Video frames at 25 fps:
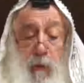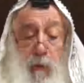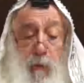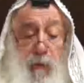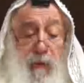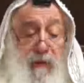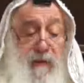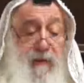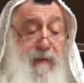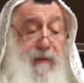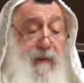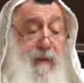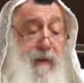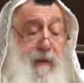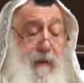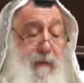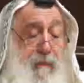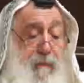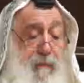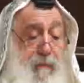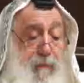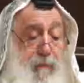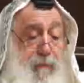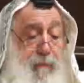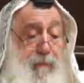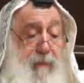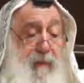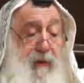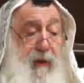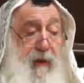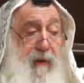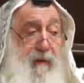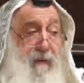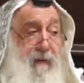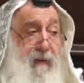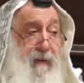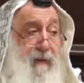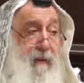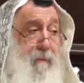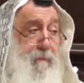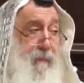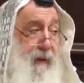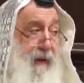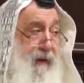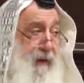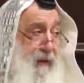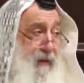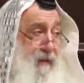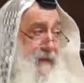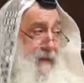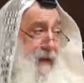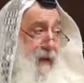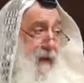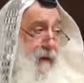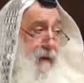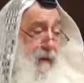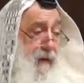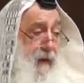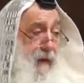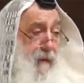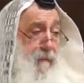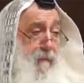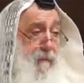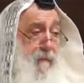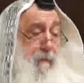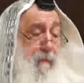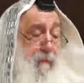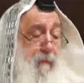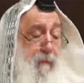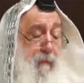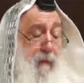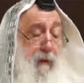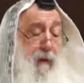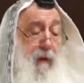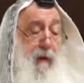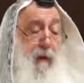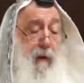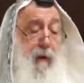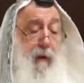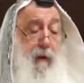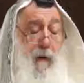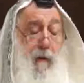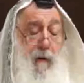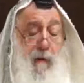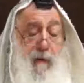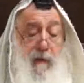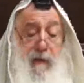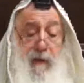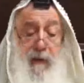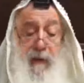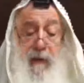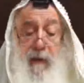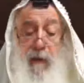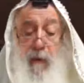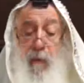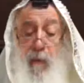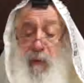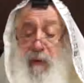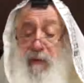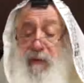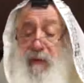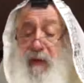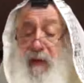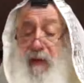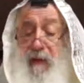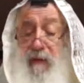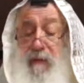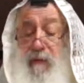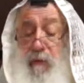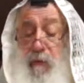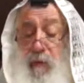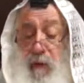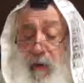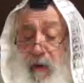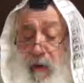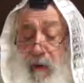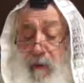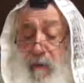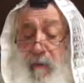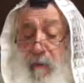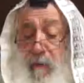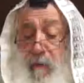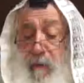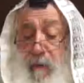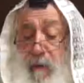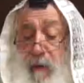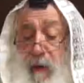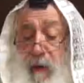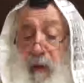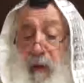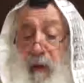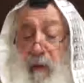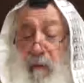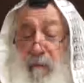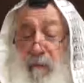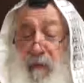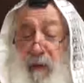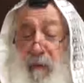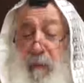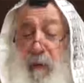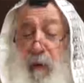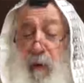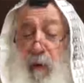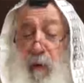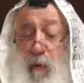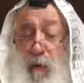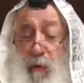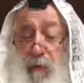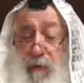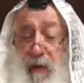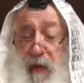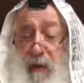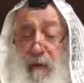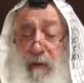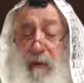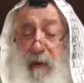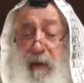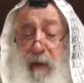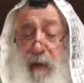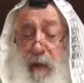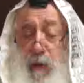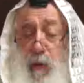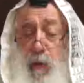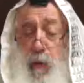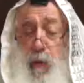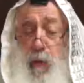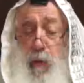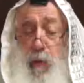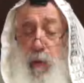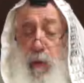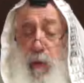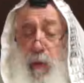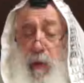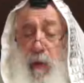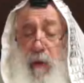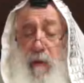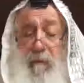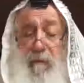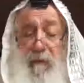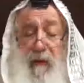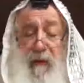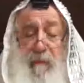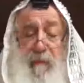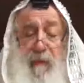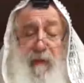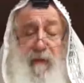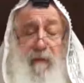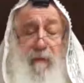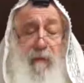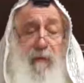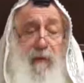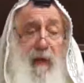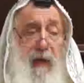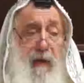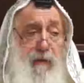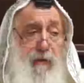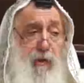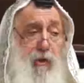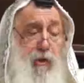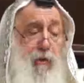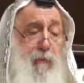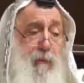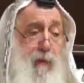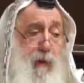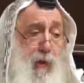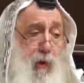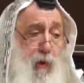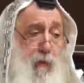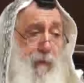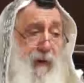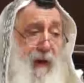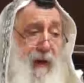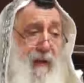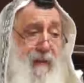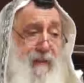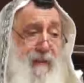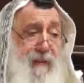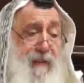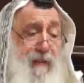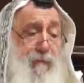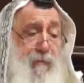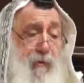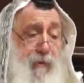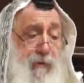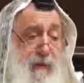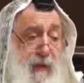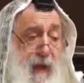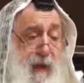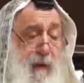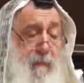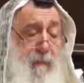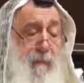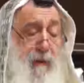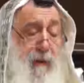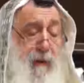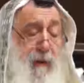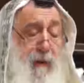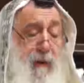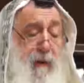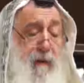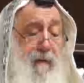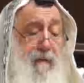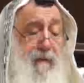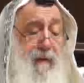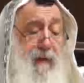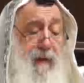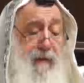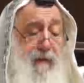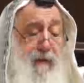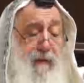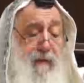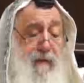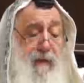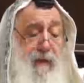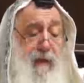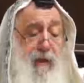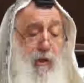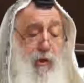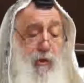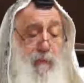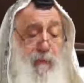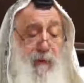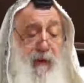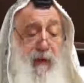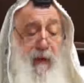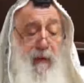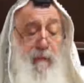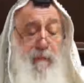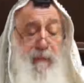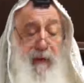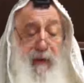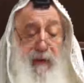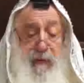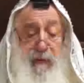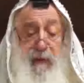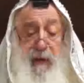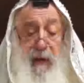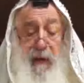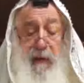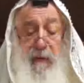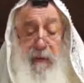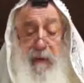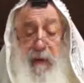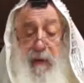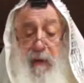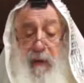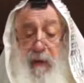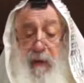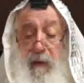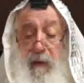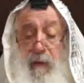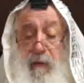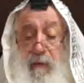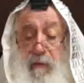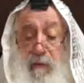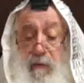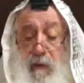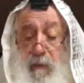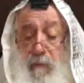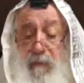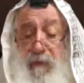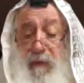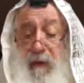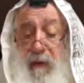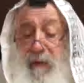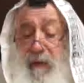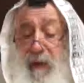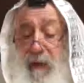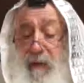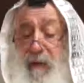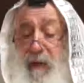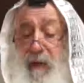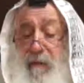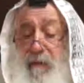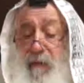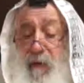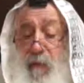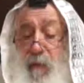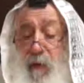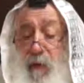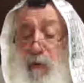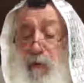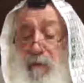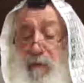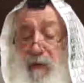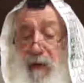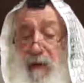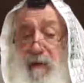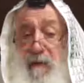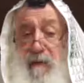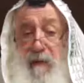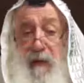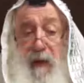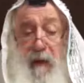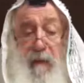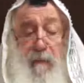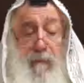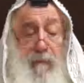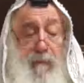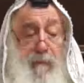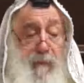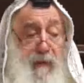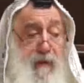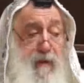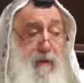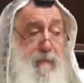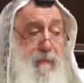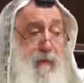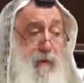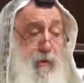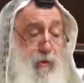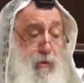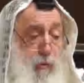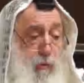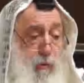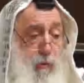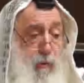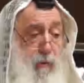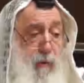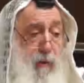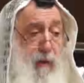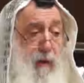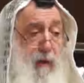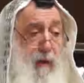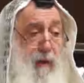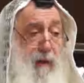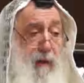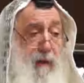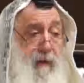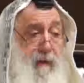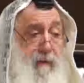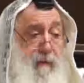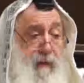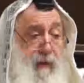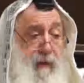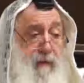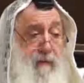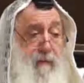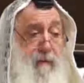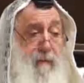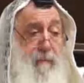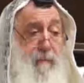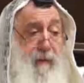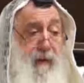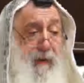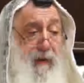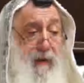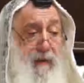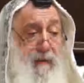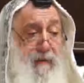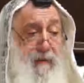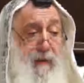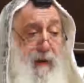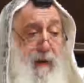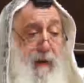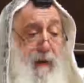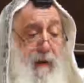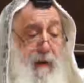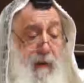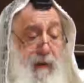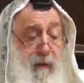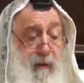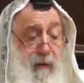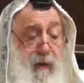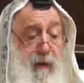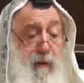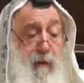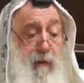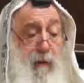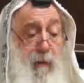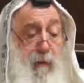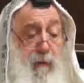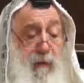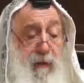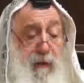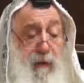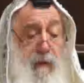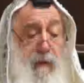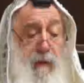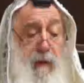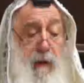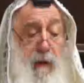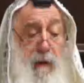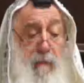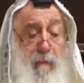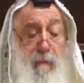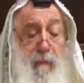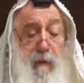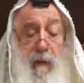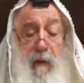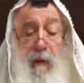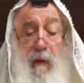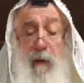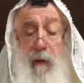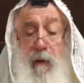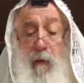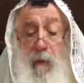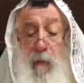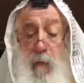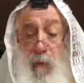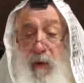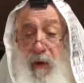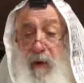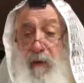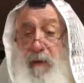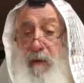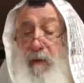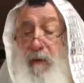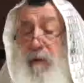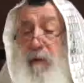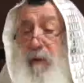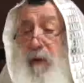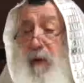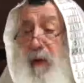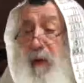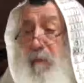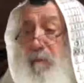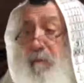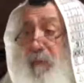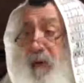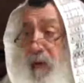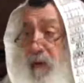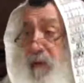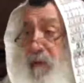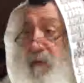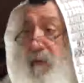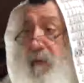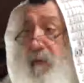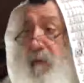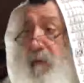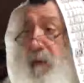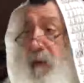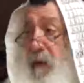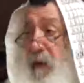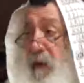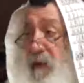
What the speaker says: we see that the Parnasa come only when there is Torah. Bechukotai telichu, v'et mitzvotai tishmeru v'atzitim otam, v'natati gishmechem be'itan. Something that every one of us must be sure that the Parnasa can only come when a person